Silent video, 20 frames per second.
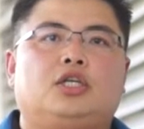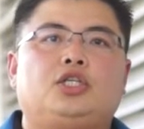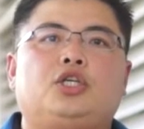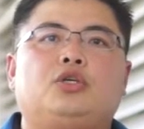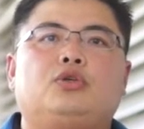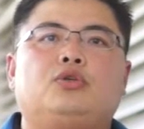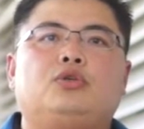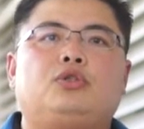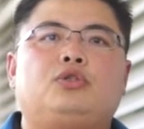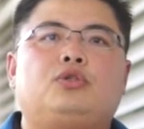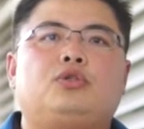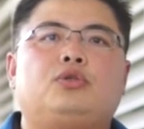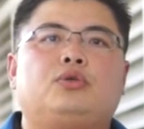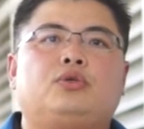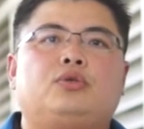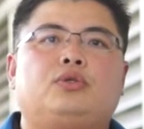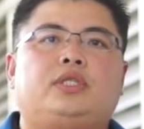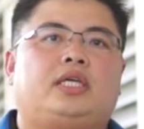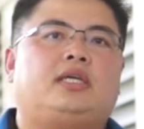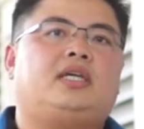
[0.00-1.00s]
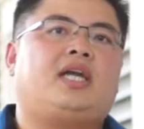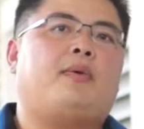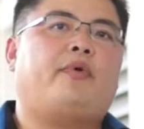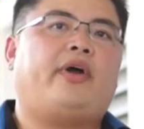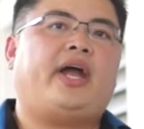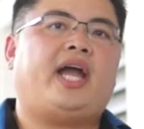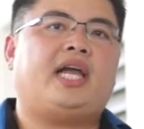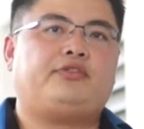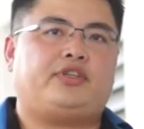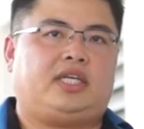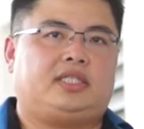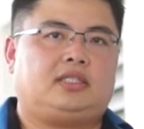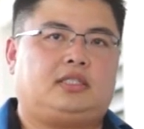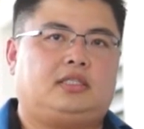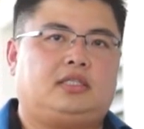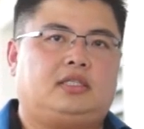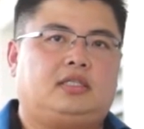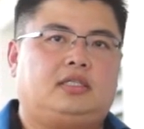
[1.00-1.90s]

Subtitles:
due to the carbohydrate.